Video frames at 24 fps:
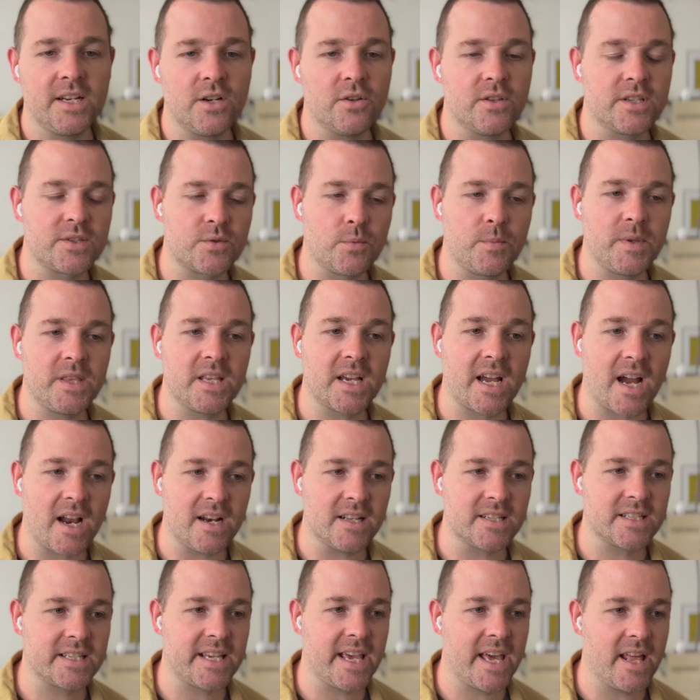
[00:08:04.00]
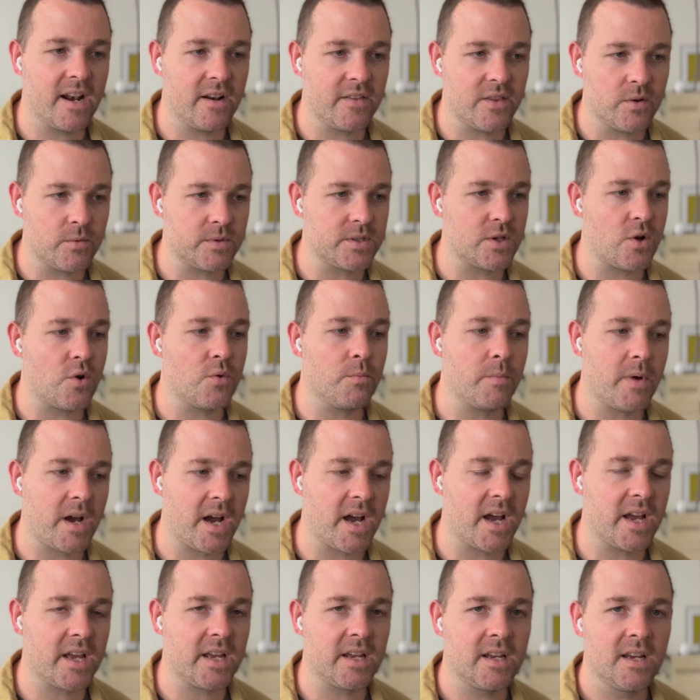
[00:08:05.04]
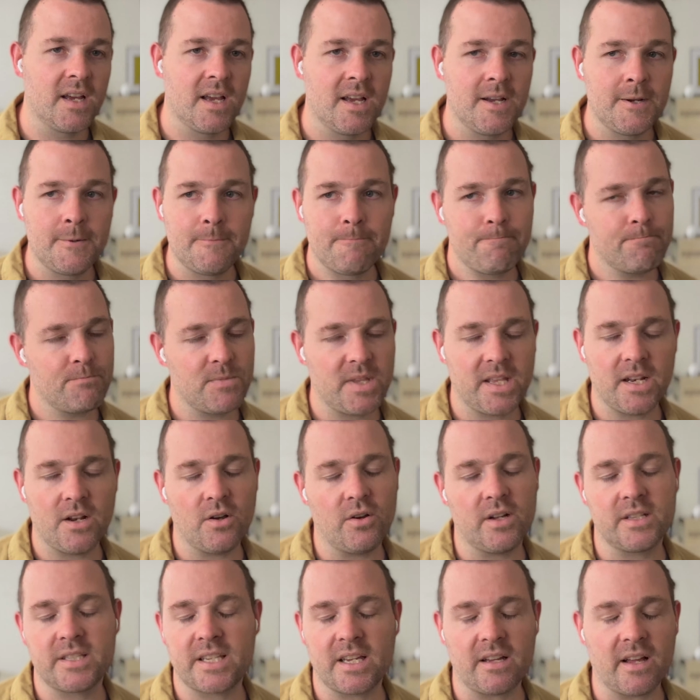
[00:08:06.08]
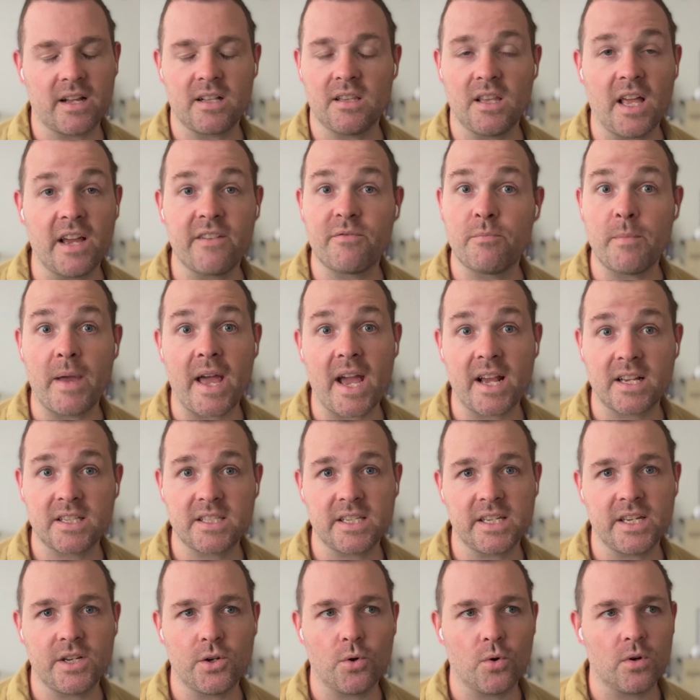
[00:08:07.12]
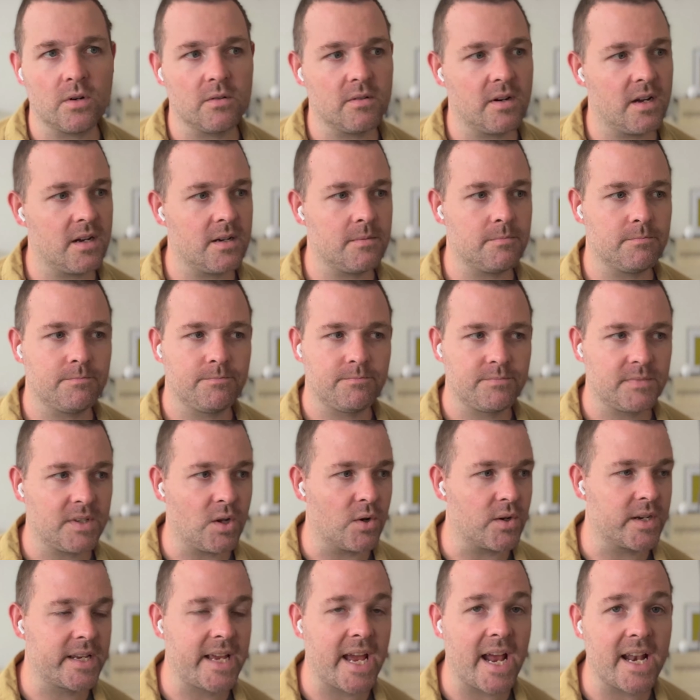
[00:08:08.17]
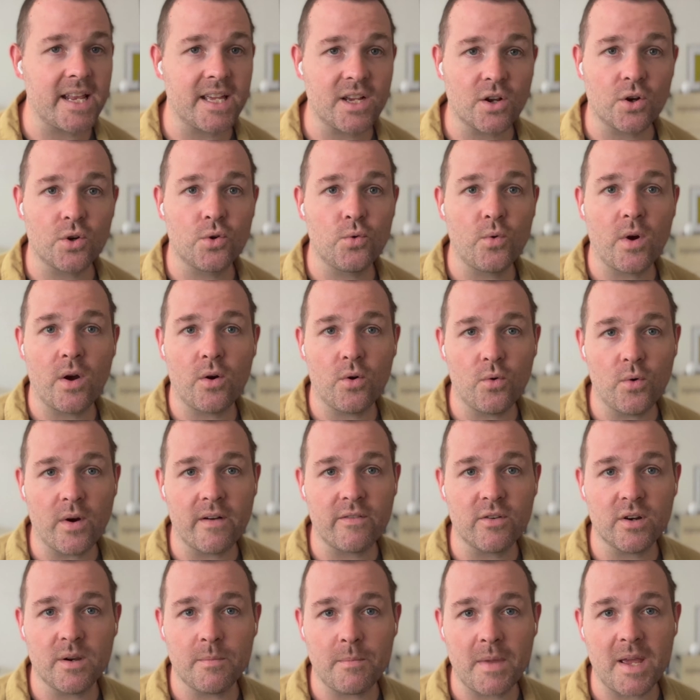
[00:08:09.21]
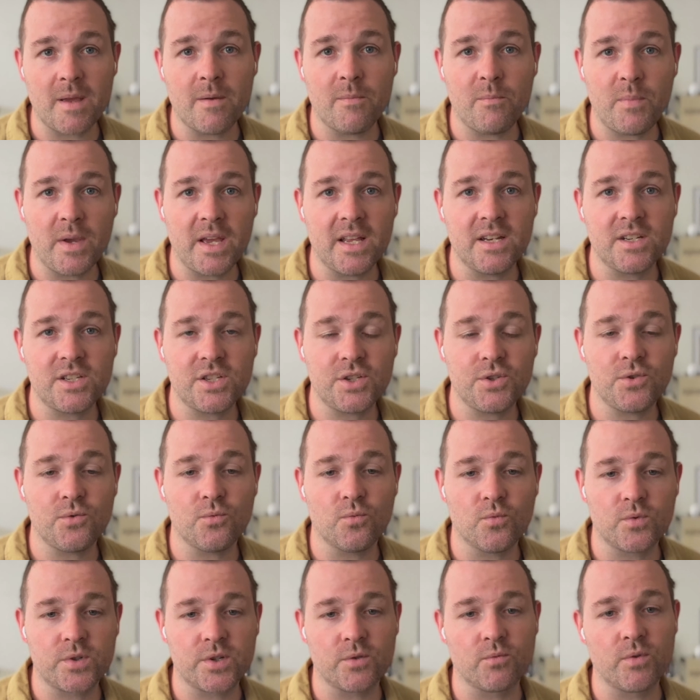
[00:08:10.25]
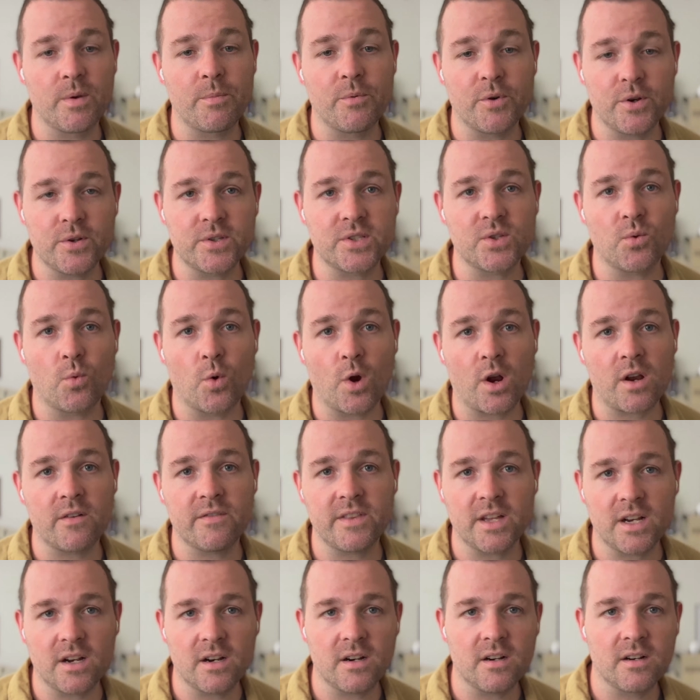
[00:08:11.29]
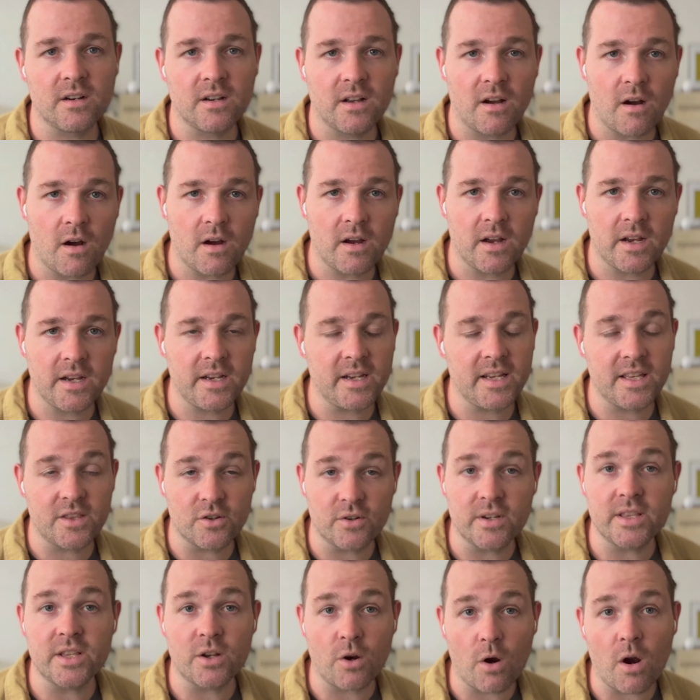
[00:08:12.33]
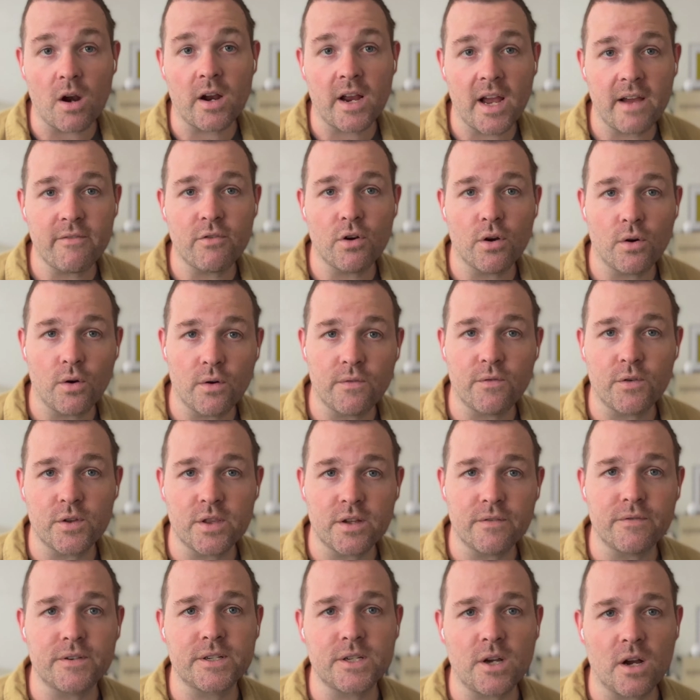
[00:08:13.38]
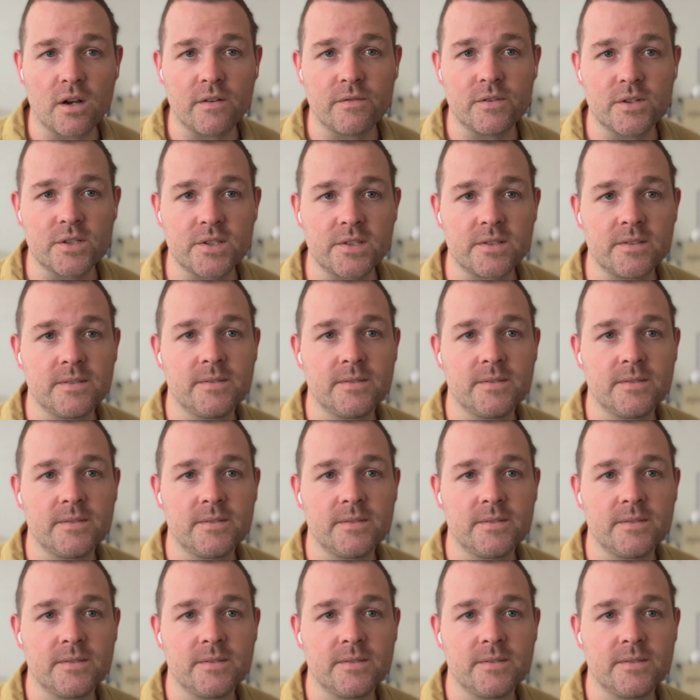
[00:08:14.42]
this would be the kind of scanner that was owned by, you know, let's say like a Life magazine or Getty or whoever it may have been to reproduce the work of their, either in their archive or for their photographers.